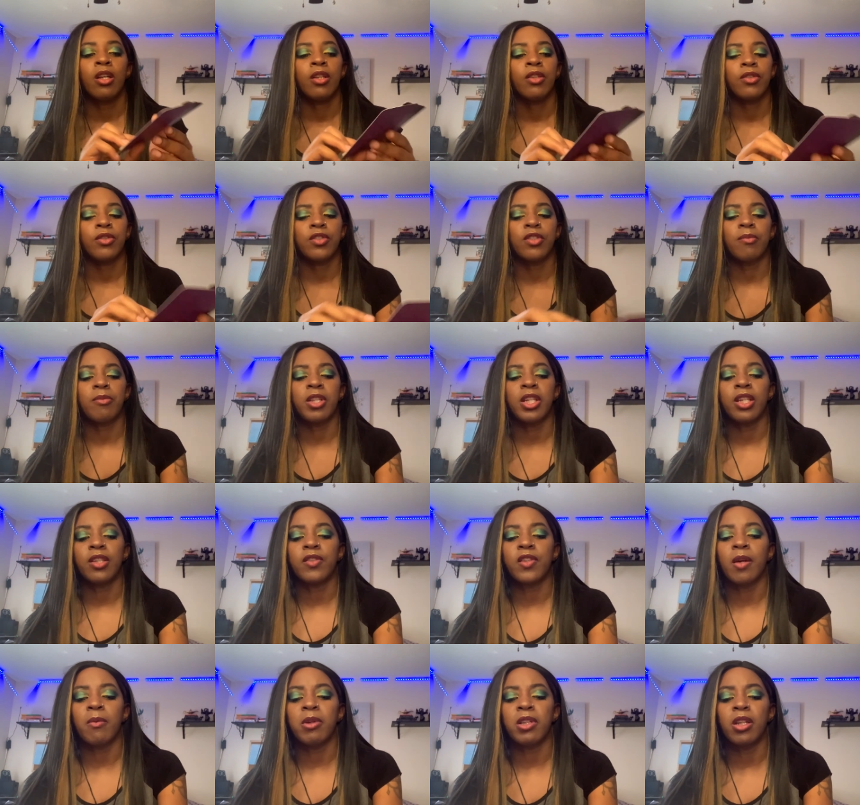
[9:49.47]
Something is
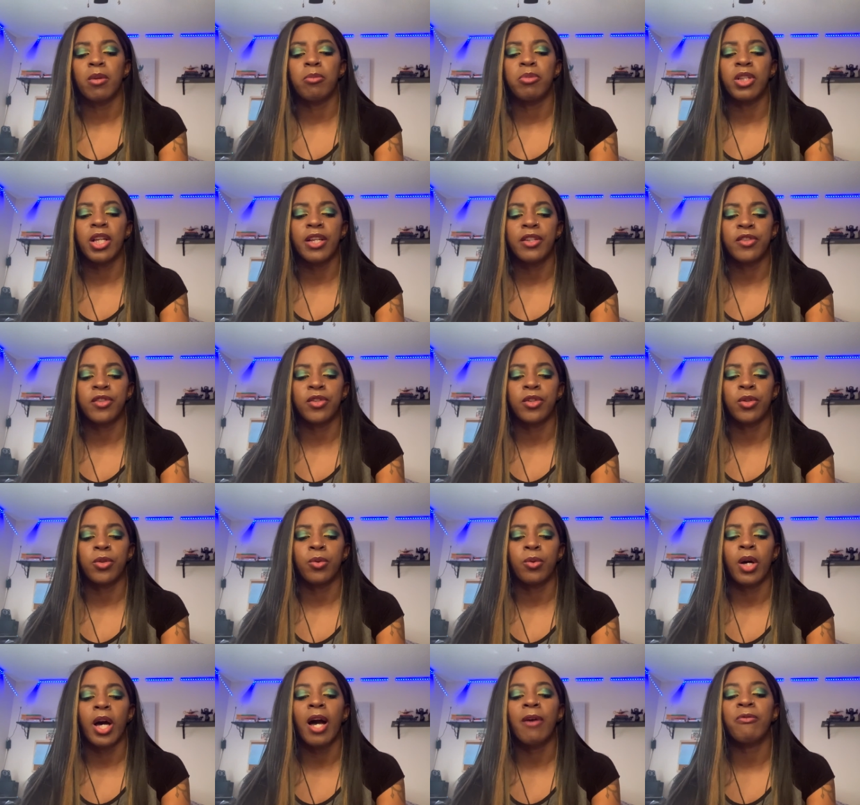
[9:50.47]
coming to bless
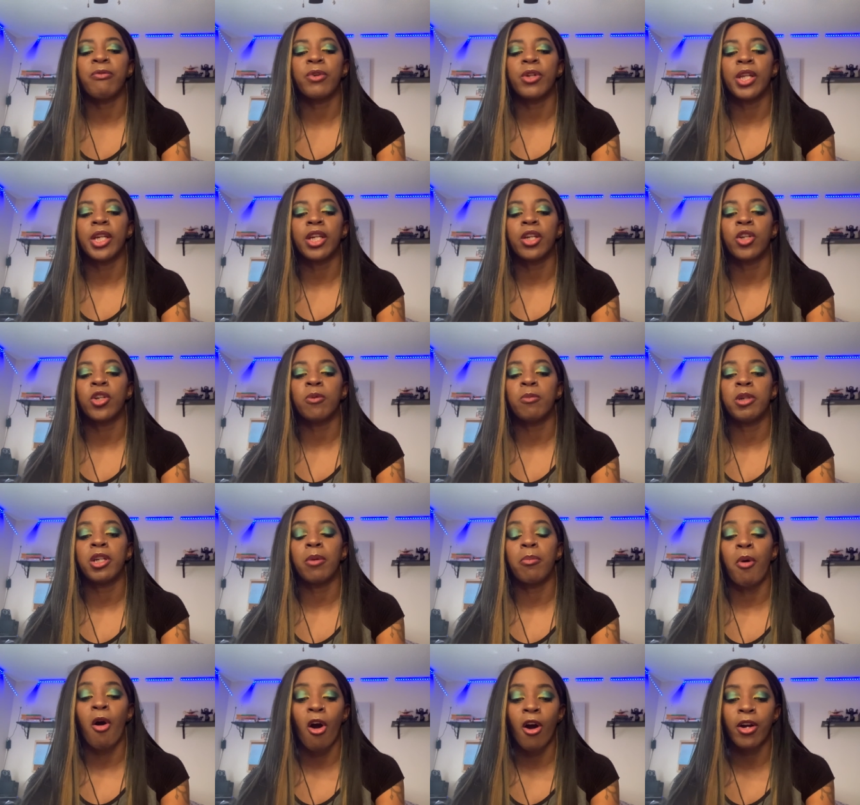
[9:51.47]
you. I feel like it could be
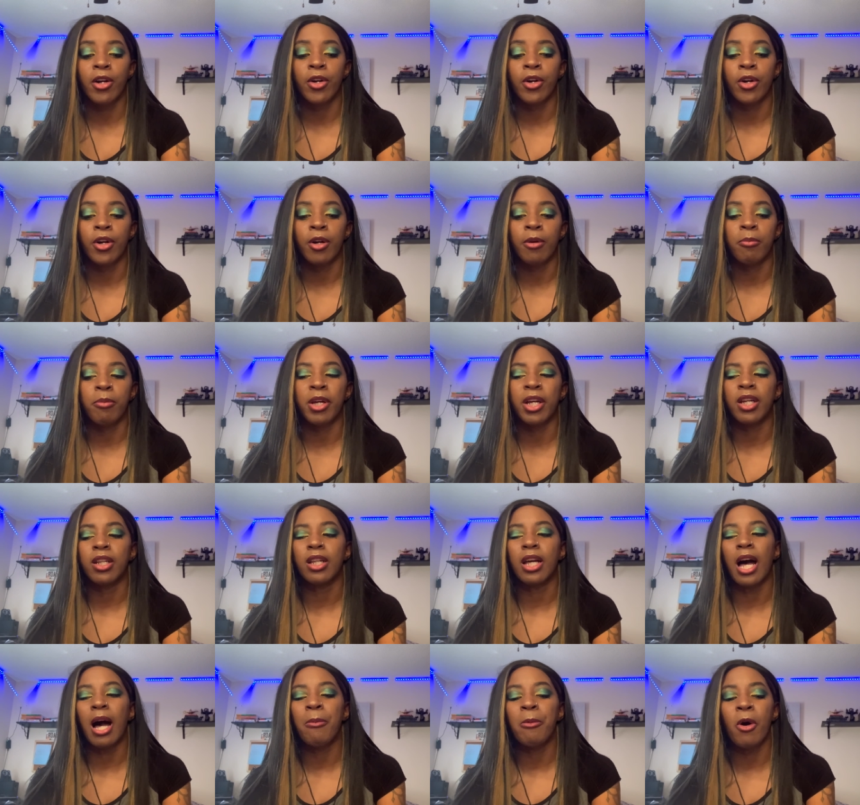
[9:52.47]
a partner, but
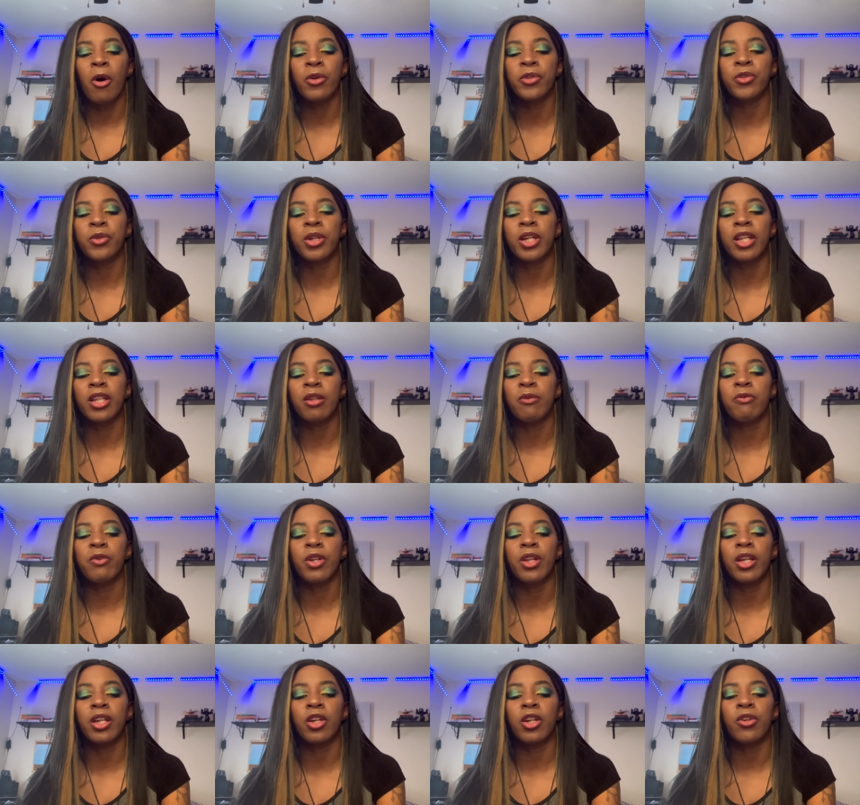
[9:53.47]
I'm also getting the
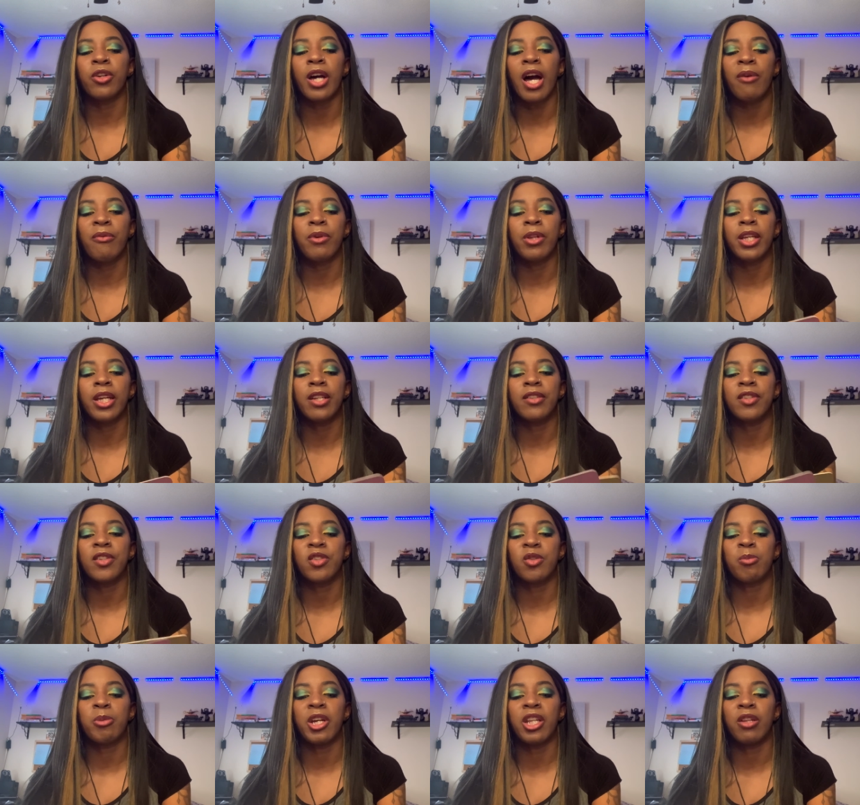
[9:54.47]
feeling you're not really
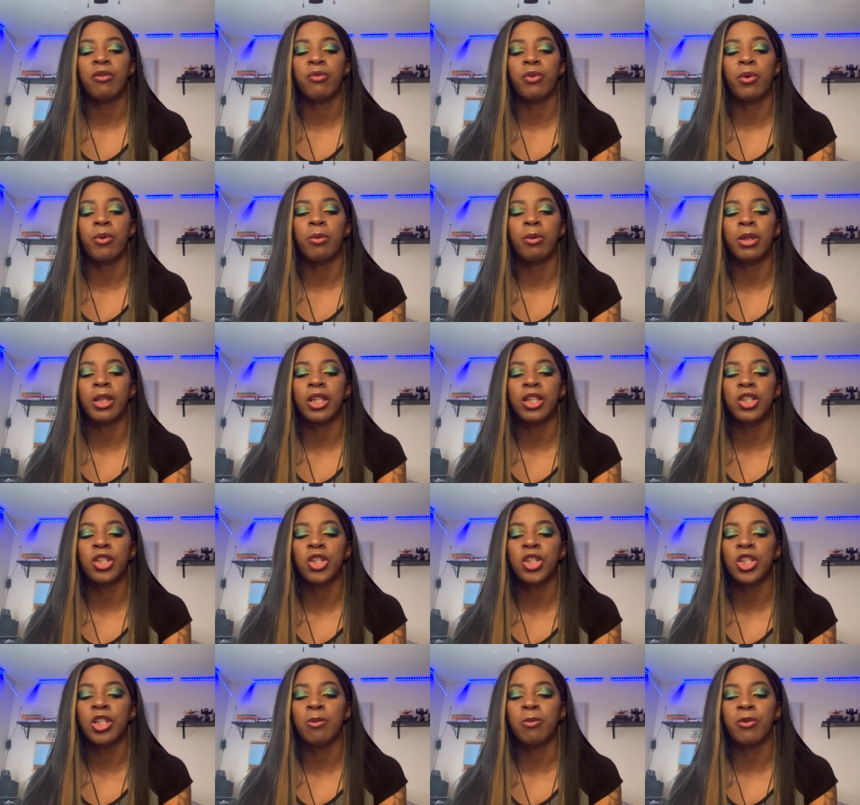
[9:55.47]
anticipating for a
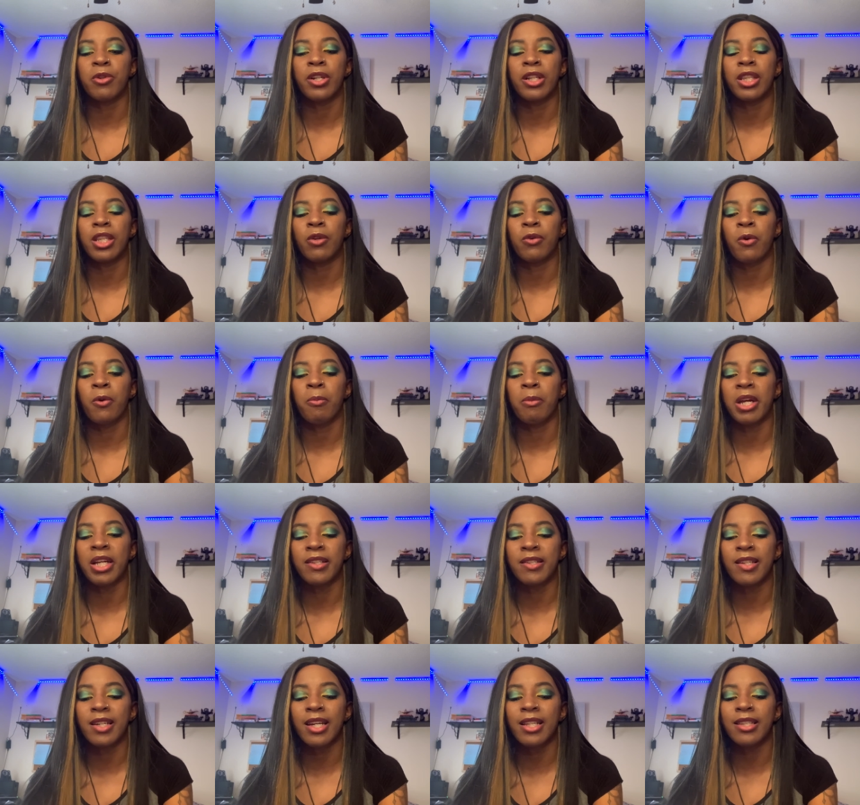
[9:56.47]
relationship or anything
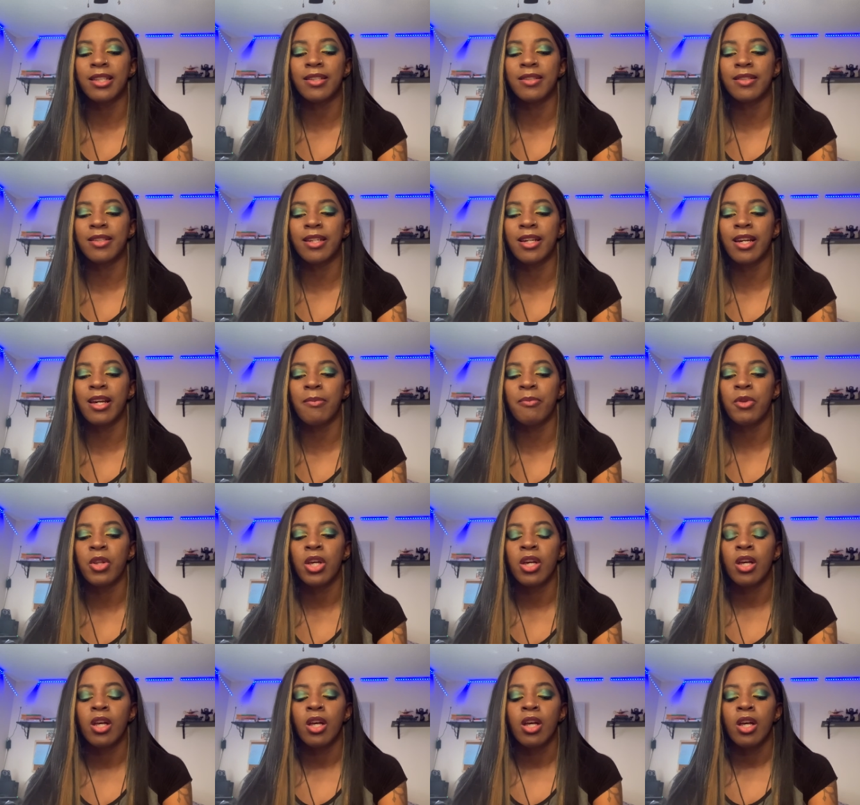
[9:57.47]
romantic at this time.
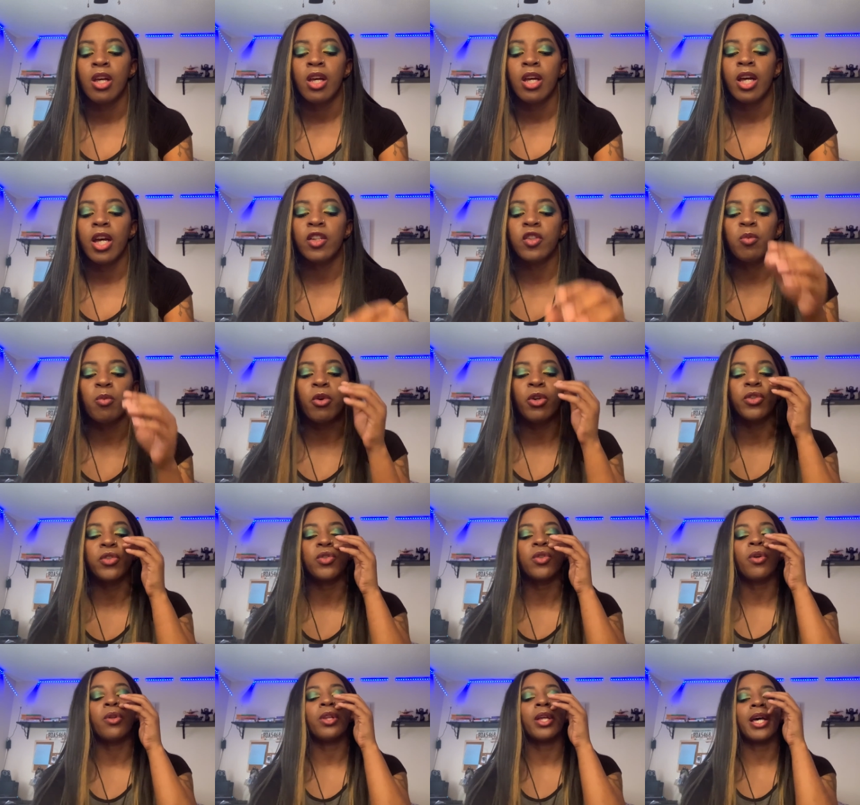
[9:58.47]
It's more
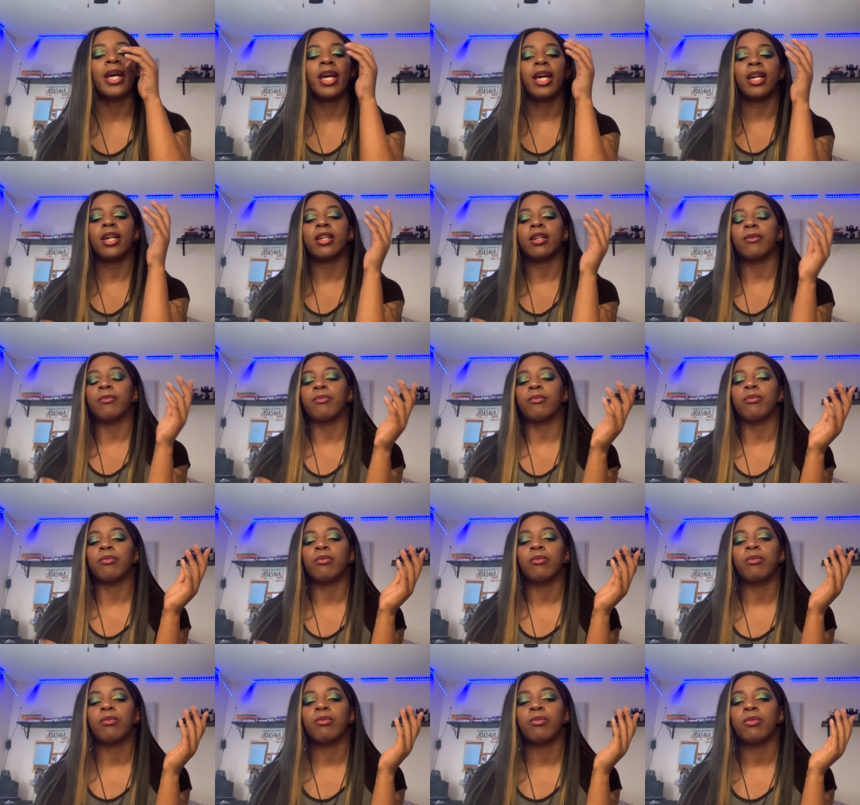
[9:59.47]
so like
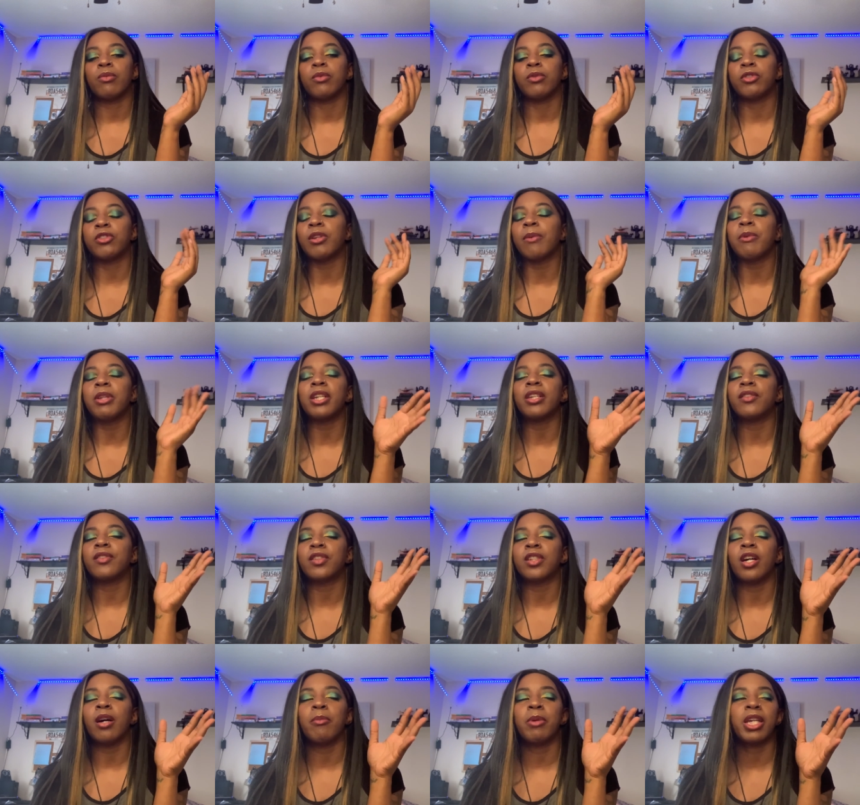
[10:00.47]
something is
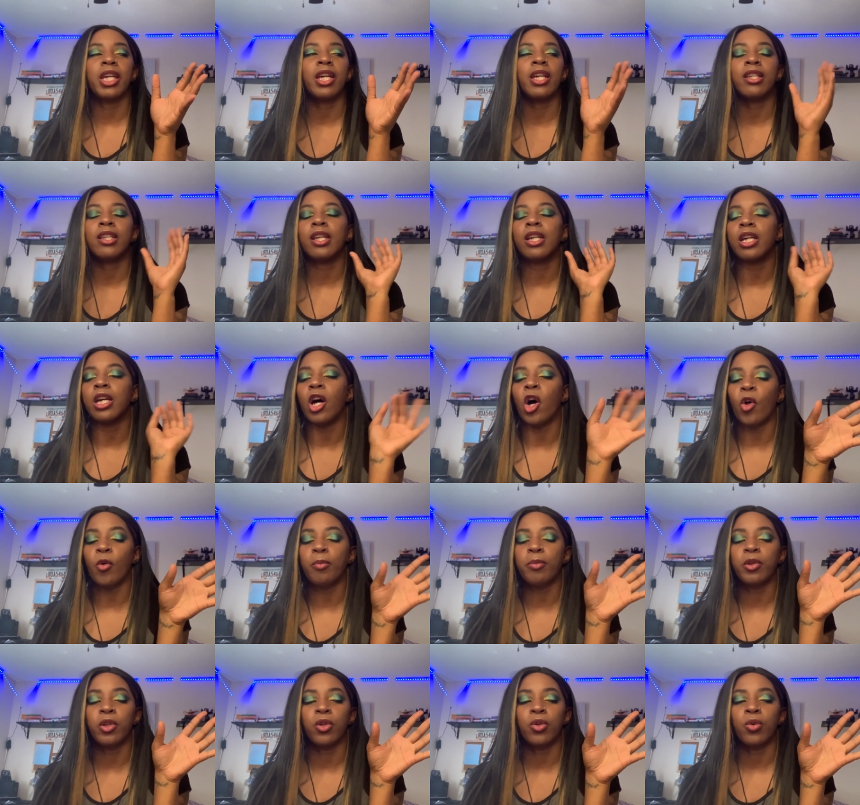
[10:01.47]
coming in to
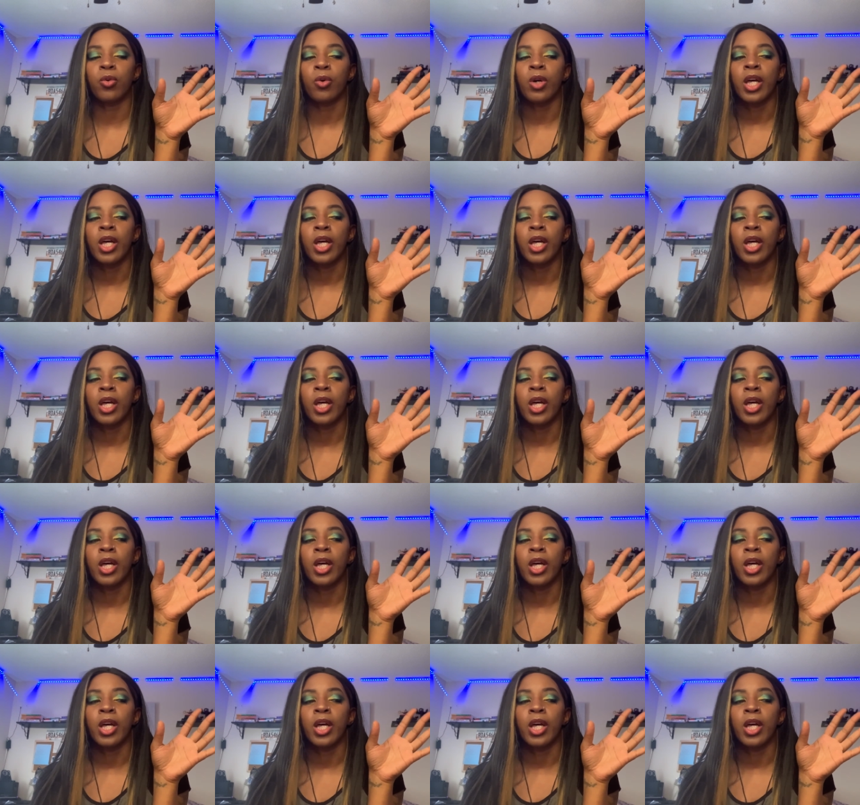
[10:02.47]
help you